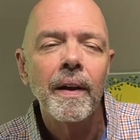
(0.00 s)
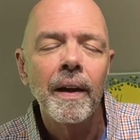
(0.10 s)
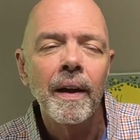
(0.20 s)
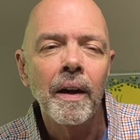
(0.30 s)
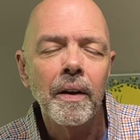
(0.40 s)

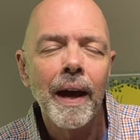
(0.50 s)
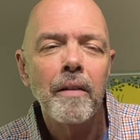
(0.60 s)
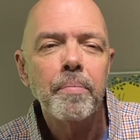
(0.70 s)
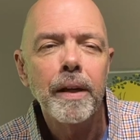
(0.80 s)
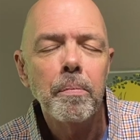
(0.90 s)
Here you
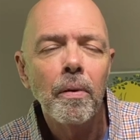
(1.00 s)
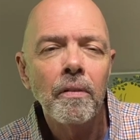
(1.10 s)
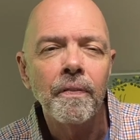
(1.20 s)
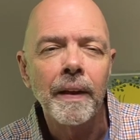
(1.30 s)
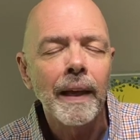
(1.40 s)
have people
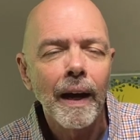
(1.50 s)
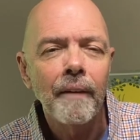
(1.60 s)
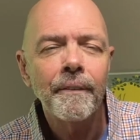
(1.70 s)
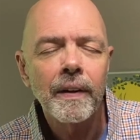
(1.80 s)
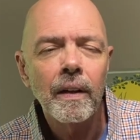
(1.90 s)
flinging
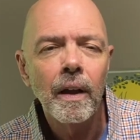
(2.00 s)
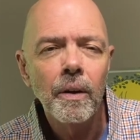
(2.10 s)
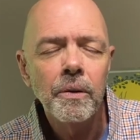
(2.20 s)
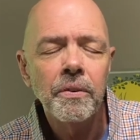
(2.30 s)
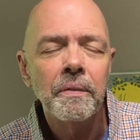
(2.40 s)
off their
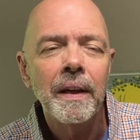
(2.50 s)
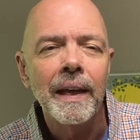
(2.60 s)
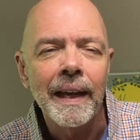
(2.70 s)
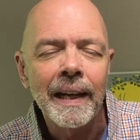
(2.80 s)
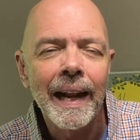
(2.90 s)
clothes,
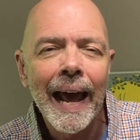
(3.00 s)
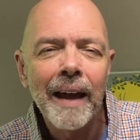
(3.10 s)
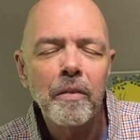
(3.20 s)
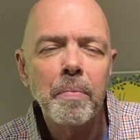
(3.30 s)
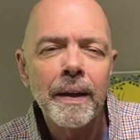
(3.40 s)
in and out
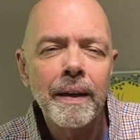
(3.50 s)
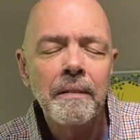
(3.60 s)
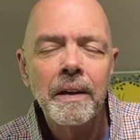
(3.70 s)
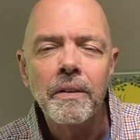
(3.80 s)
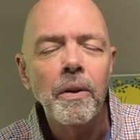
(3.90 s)
of
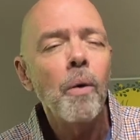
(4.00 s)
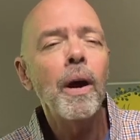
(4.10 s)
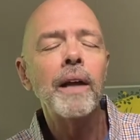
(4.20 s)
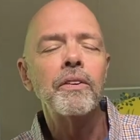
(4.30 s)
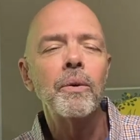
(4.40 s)
bed, no
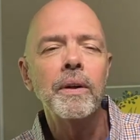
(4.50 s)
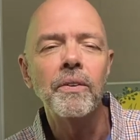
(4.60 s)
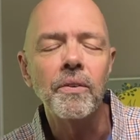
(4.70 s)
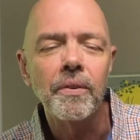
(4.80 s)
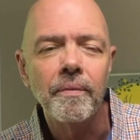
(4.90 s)

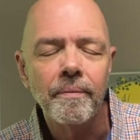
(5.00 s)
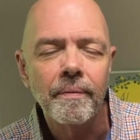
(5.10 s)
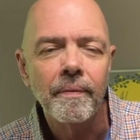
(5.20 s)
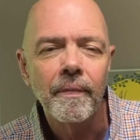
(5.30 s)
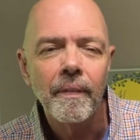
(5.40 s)
consequences.
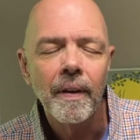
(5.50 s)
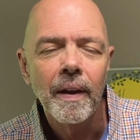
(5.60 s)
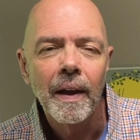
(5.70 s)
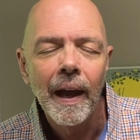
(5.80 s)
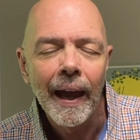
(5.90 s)

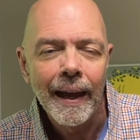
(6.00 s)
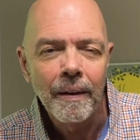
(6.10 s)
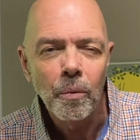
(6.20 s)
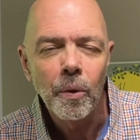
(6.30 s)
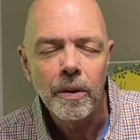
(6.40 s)

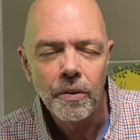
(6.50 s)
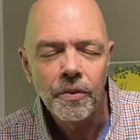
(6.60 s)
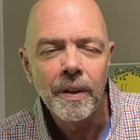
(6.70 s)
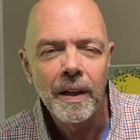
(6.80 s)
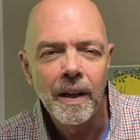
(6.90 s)
And when you
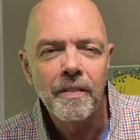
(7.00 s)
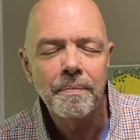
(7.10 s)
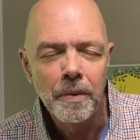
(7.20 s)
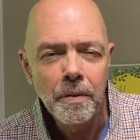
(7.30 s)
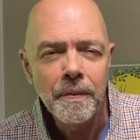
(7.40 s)
see enough
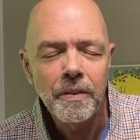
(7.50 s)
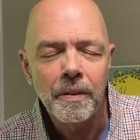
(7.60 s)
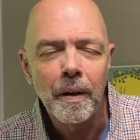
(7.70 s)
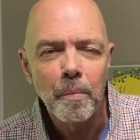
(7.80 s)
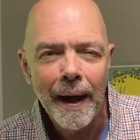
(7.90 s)
movies
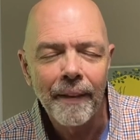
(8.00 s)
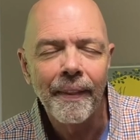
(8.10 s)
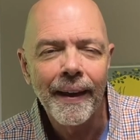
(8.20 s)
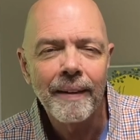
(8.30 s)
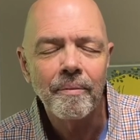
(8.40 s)
about
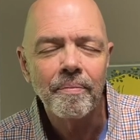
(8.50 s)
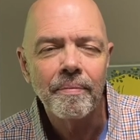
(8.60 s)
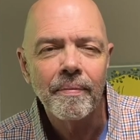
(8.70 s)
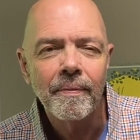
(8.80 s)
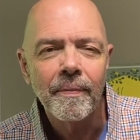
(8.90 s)
that,
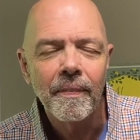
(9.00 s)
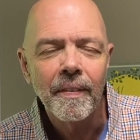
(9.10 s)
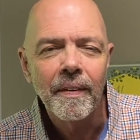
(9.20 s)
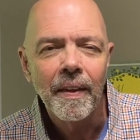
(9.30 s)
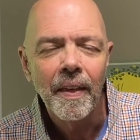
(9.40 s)

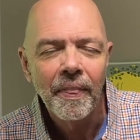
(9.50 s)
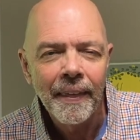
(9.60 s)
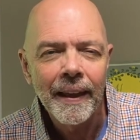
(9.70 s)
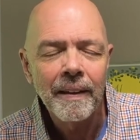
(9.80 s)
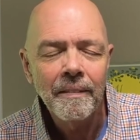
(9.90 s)

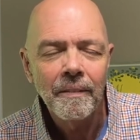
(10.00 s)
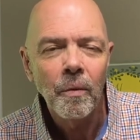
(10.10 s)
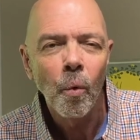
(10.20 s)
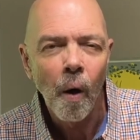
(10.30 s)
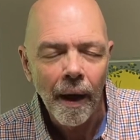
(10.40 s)
then
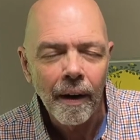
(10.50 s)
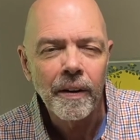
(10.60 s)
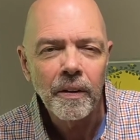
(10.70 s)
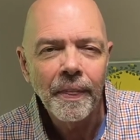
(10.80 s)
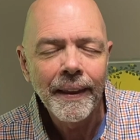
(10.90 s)
what are
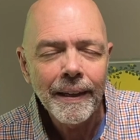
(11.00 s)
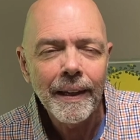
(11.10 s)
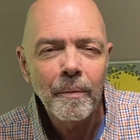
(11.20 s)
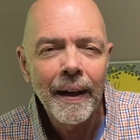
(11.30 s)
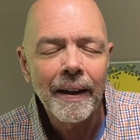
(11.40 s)
you
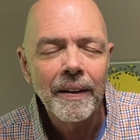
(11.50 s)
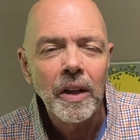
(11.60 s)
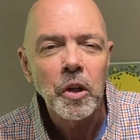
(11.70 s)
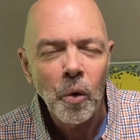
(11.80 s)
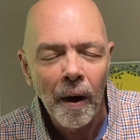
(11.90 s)
thinking about?
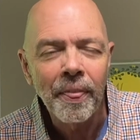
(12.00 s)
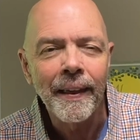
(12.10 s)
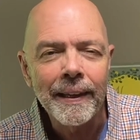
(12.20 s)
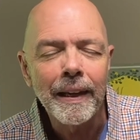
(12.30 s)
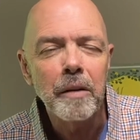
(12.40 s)
You are
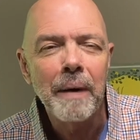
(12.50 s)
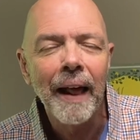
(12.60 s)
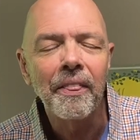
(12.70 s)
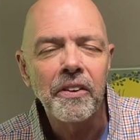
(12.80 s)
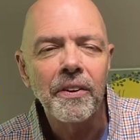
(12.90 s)
thinking
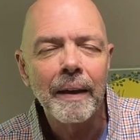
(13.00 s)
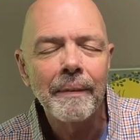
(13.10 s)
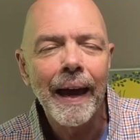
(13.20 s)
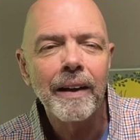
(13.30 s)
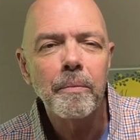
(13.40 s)
about the same
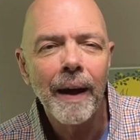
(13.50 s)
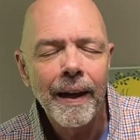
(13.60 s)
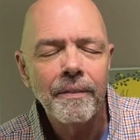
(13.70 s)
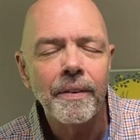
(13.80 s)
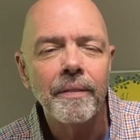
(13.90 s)
kind of
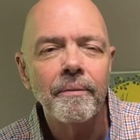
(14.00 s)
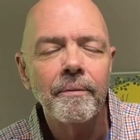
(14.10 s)
behavior.